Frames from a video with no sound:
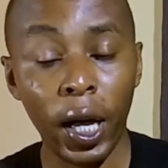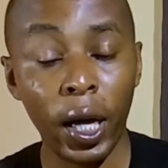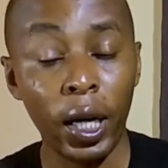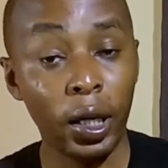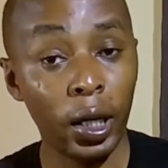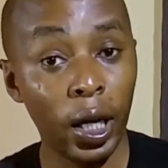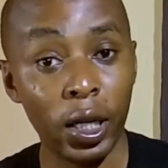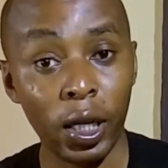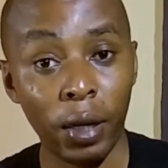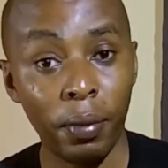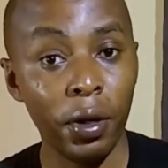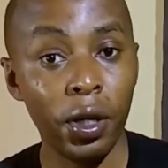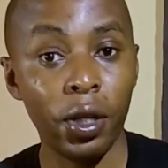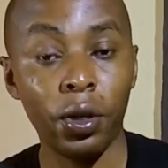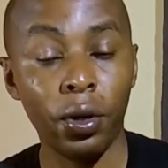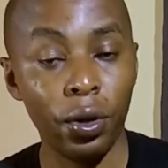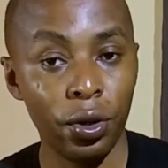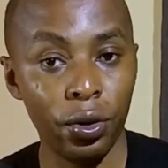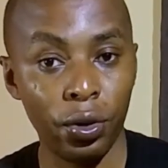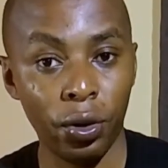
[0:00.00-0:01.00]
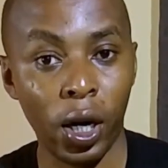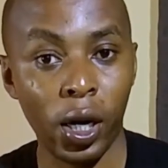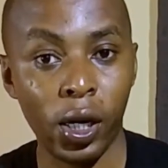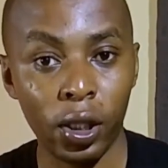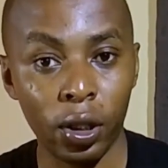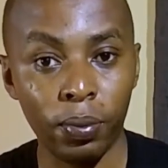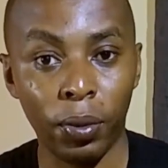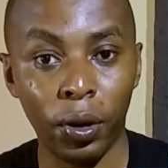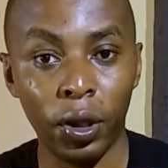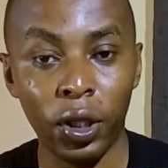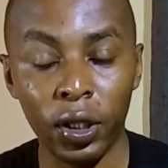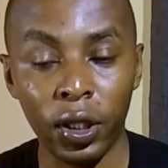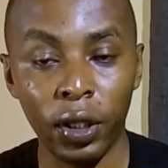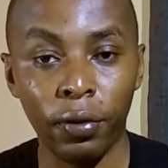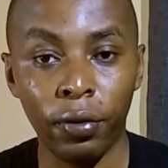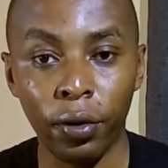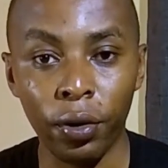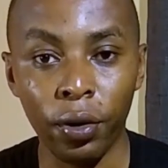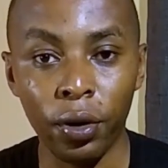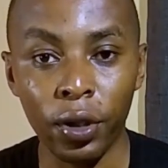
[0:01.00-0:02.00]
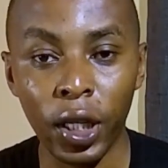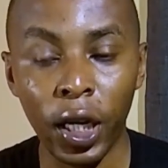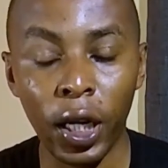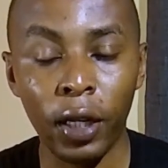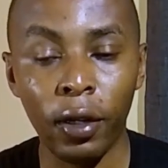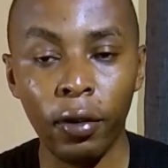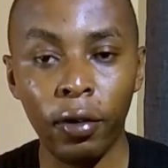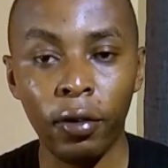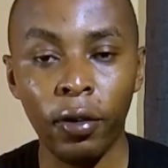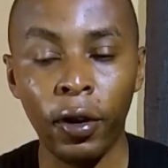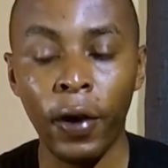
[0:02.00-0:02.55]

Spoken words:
and get a medical insurance policy for yourself,